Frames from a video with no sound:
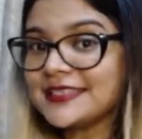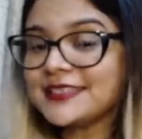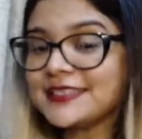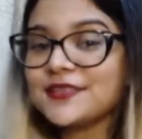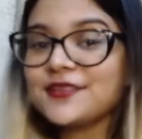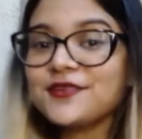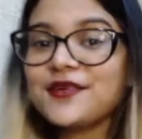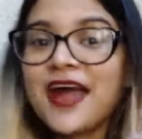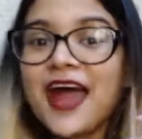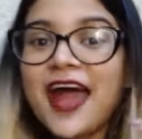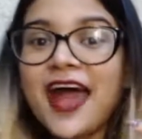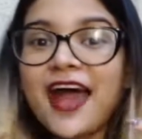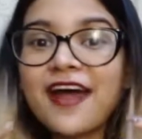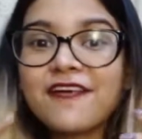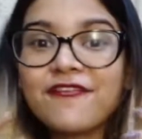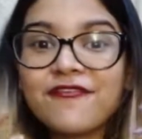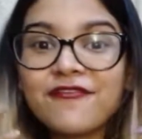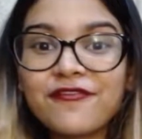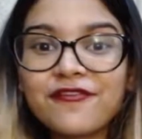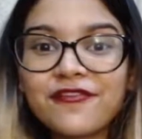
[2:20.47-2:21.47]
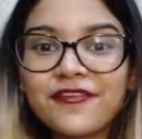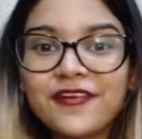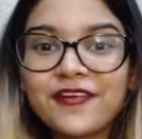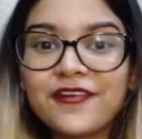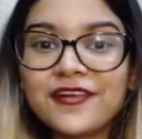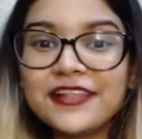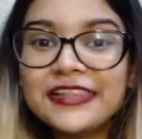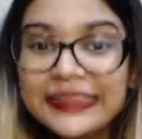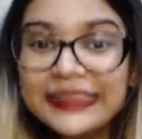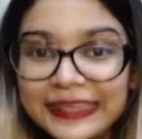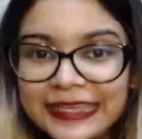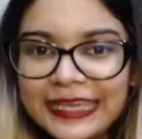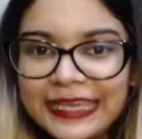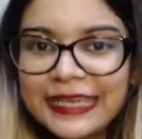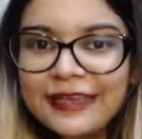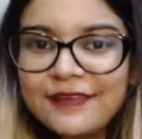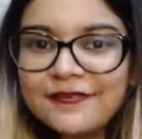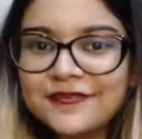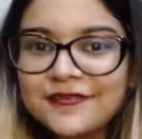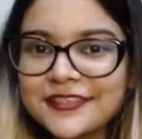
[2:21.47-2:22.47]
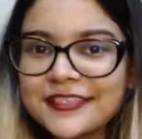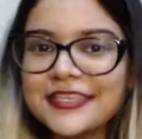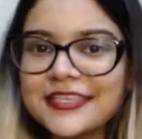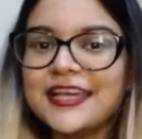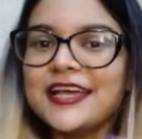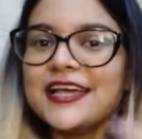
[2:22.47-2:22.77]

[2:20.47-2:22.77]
Do you have leaves?